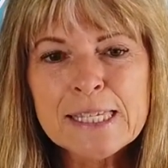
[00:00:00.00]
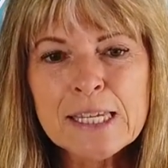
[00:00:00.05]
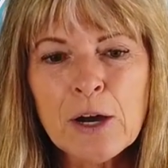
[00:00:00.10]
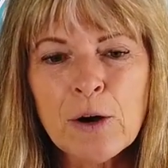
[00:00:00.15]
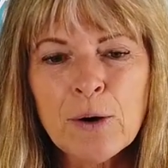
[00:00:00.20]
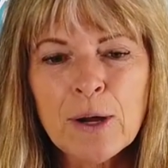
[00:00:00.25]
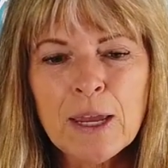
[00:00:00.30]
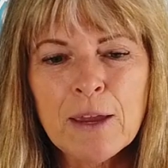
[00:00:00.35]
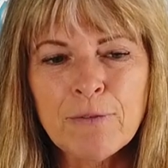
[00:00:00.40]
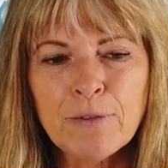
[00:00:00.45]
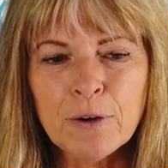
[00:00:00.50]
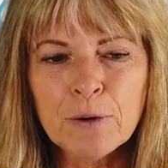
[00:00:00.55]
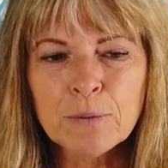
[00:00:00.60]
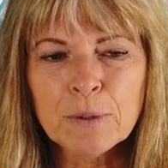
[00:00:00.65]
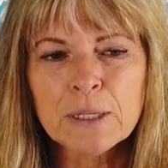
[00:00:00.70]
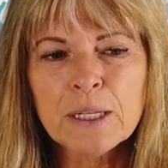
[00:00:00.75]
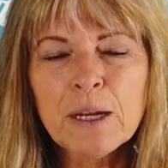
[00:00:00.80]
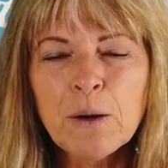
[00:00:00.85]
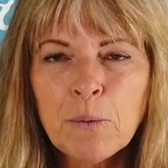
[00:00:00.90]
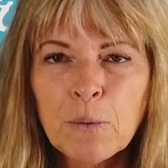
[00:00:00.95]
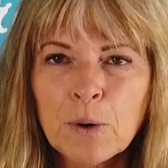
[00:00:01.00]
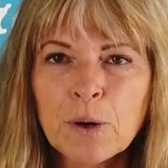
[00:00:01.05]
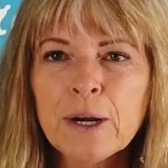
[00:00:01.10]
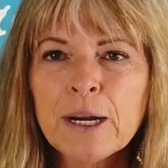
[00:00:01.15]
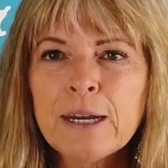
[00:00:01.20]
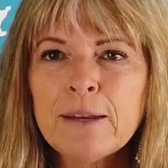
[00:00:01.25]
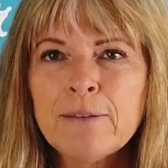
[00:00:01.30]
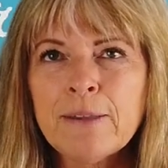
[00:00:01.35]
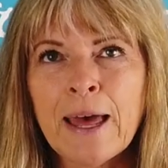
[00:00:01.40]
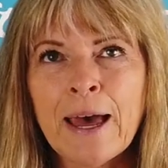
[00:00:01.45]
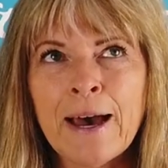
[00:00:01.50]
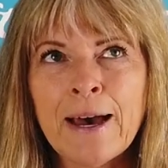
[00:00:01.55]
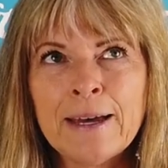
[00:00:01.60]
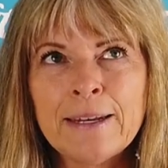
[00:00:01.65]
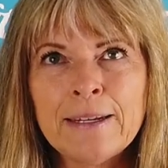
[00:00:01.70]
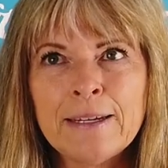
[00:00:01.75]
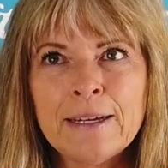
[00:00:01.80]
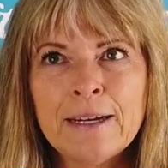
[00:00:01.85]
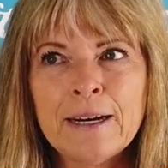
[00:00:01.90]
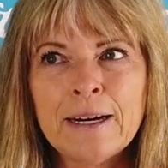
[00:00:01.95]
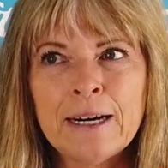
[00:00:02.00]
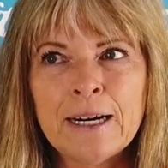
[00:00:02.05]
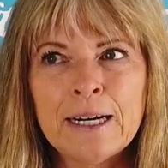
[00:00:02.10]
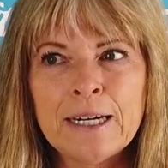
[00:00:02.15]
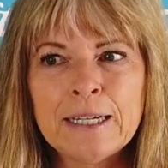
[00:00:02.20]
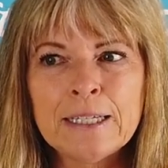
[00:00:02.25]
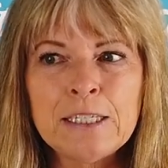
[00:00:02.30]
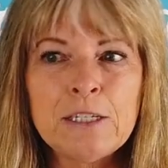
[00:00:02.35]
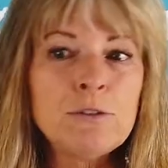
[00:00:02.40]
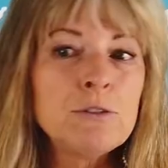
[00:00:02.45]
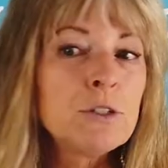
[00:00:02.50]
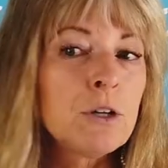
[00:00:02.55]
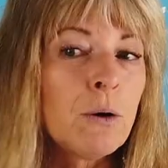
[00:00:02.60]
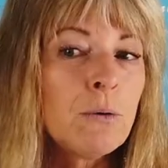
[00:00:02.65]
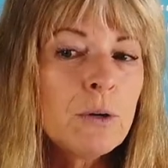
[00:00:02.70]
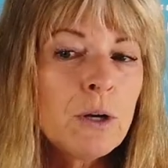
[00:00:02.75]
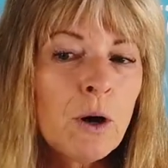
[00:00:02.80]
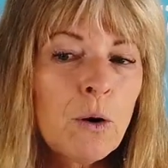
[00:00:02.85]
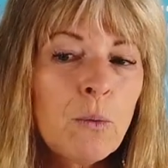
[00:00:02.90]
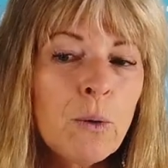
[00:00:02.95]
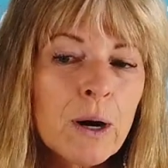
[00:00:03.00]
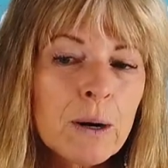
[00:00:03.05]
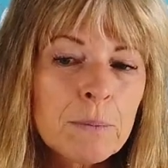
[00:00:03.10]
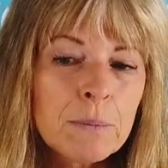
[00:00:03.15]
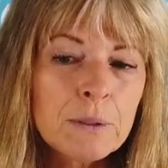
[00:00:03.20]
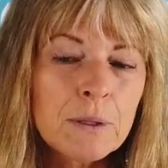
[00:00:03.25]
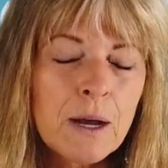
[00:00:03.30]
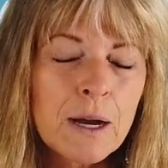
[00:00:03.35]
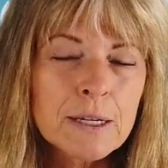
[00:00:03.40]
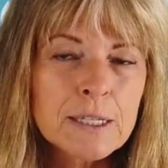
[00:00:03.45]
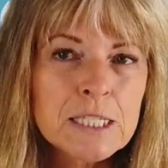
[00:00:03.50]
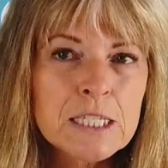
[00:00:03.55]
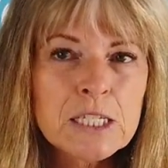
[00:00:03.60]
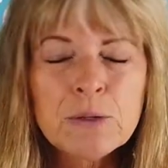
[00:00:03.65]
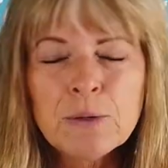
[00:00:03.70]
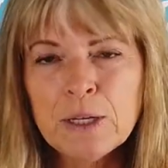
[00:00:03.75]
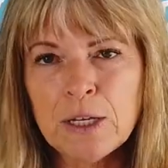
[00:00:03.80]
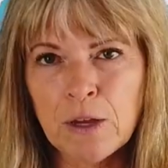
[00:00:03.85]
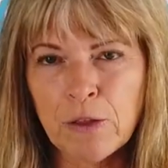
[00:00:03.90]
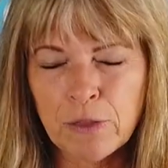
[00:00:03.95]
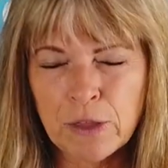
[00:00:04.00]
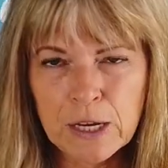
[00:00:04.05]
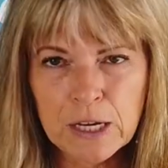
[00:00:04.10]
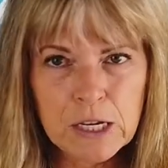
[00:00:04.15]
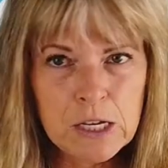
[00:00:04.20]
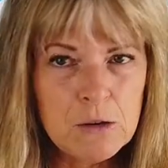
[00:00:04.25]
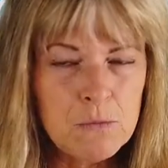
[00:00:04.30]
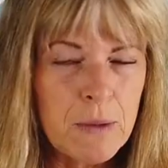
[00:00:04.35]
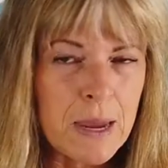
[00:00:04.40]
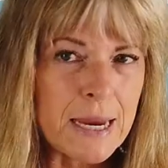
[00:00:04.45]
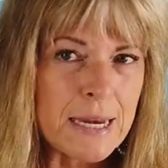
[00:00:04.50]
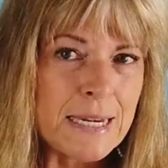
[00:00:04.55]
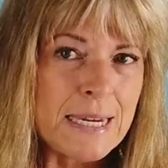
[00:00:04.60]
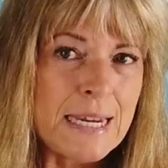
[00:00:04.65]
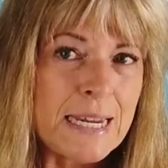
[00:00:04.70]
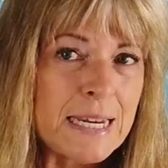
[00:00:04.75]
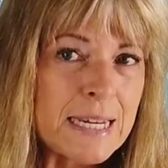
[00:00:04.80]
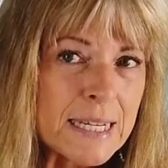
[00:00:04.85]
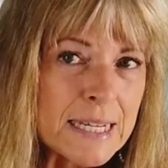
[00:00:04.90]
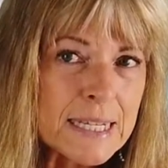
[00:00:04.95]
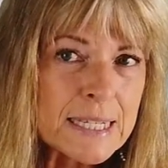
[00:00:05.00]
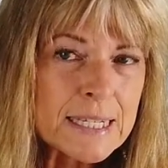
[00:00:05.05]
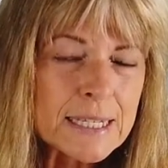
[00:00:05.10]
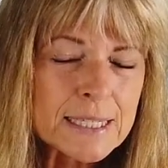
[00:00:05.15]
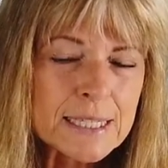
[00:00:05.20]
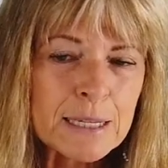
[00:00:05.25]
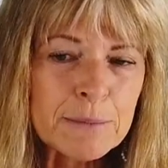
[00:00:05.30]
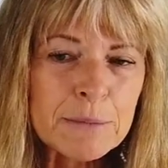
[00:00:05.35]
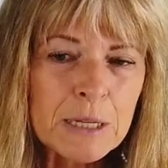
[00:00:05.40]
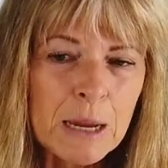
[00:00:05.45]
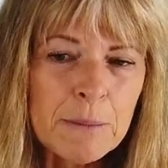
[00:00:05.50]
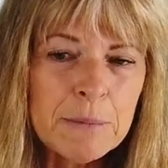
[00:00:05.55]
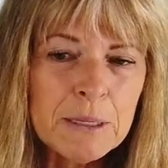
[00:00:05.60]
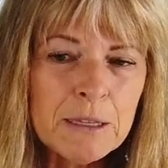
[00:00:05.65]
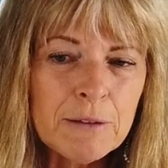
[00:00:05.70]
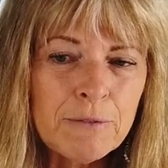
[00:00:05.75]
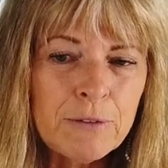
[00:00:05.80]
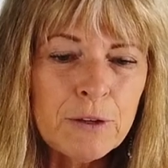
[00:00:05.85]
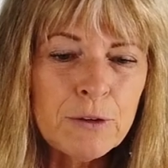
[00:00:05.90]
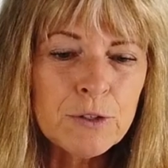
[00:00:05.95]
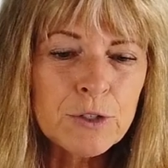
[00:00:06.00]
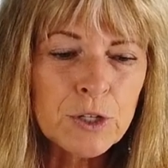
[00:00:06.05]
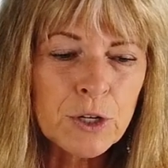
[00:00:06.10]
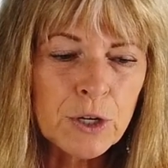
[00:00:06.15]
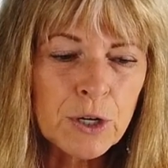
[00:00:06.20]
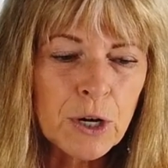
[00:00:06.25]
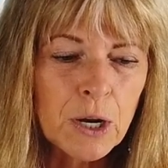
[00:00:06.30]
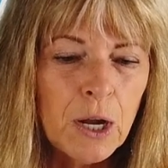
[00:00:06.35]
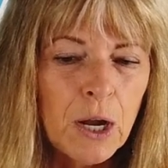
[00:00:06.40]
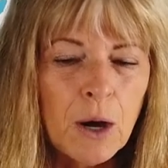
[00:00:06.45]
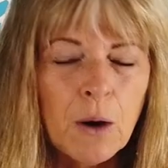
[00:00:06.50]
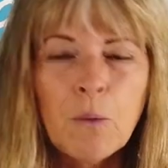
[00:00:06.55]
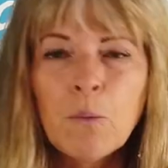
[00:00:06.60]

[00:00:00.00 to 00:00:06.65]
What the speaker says: So if you're really worried that you don't know where it belongs to and you think you may need it sometime in the future,